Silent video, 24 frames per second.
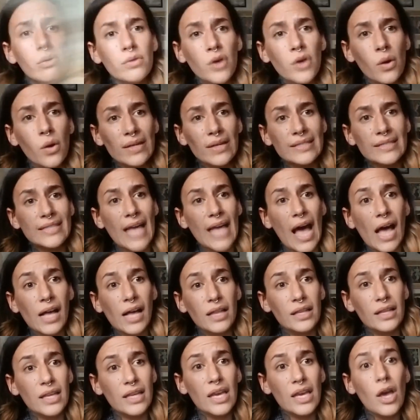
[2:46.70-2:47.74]
know
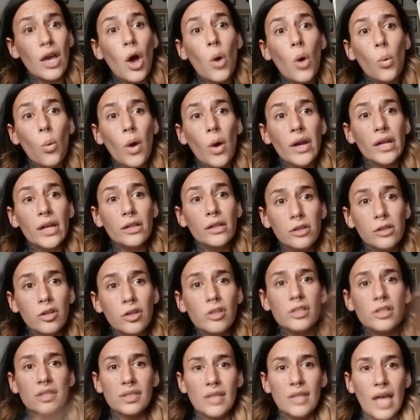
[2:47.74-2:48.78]
exactly what it
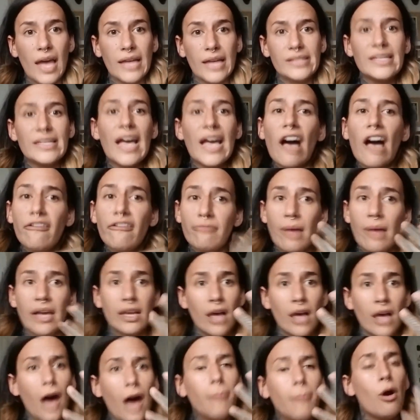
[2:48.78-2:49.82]
looks like to have my
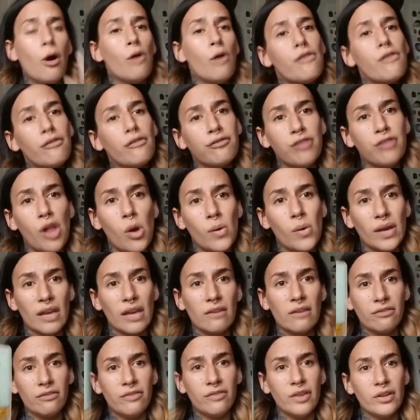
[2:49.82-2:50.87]
cup overflowing
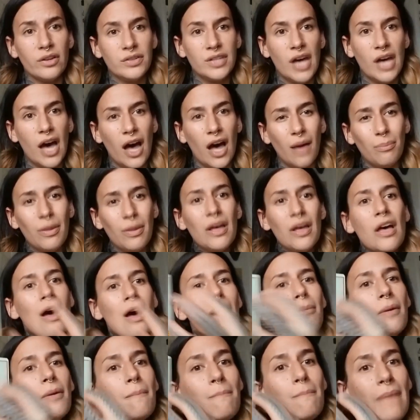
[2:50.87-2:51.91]
and filled up.
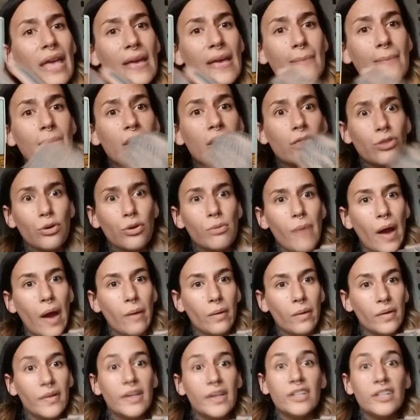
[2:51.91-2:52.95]
But maybe through my
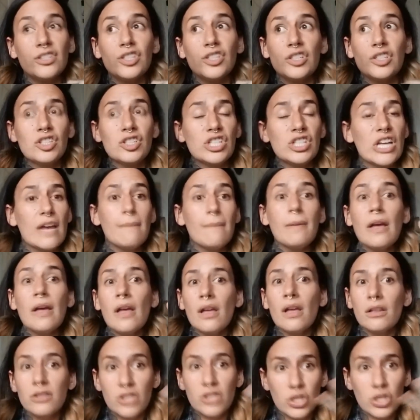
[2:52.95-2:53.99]
relationship
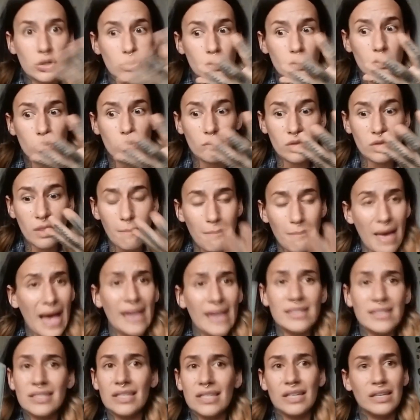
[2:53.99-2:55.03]
to the
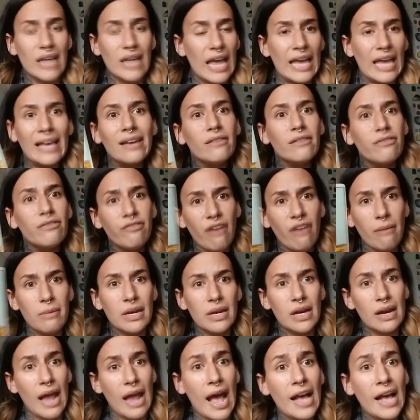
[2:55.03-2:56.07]
masculine and
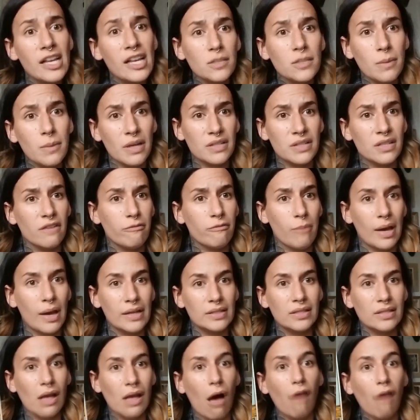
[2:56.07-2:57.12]
feminine aspects of
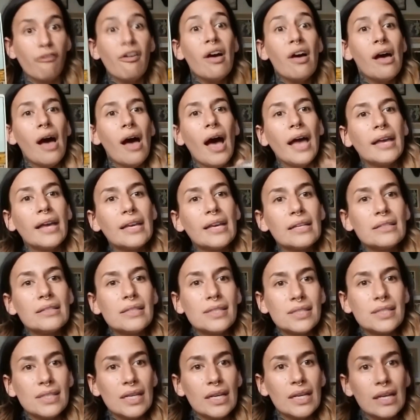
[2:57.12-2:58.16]
myself, I can
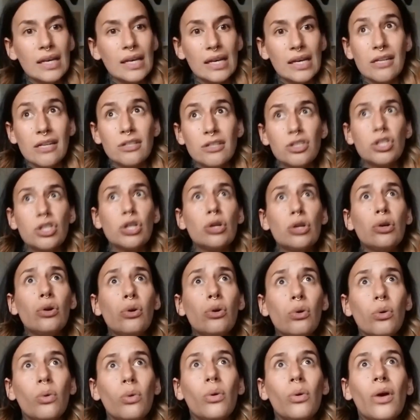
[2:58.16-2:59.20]
sink
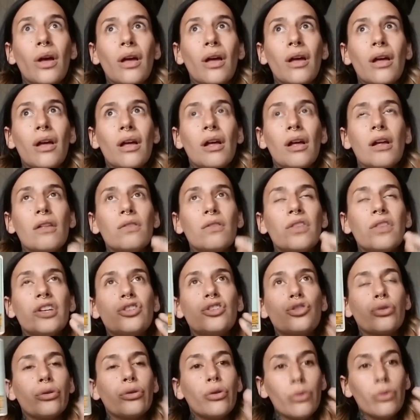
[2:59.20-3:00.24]
into the
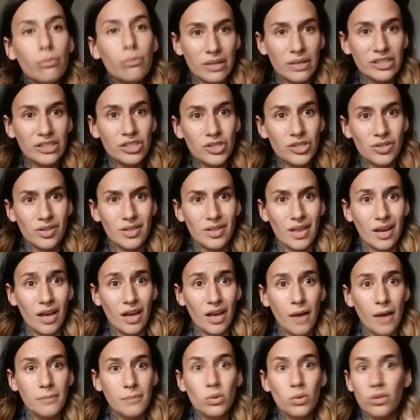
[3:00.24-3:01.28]
true mystery that
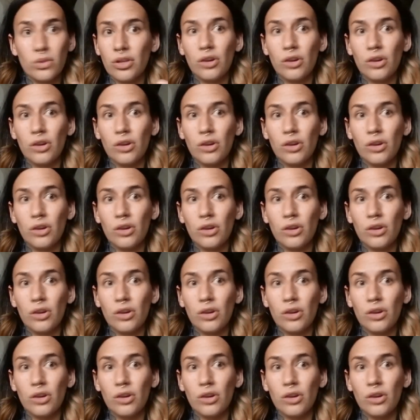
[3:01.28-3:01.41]
comes with a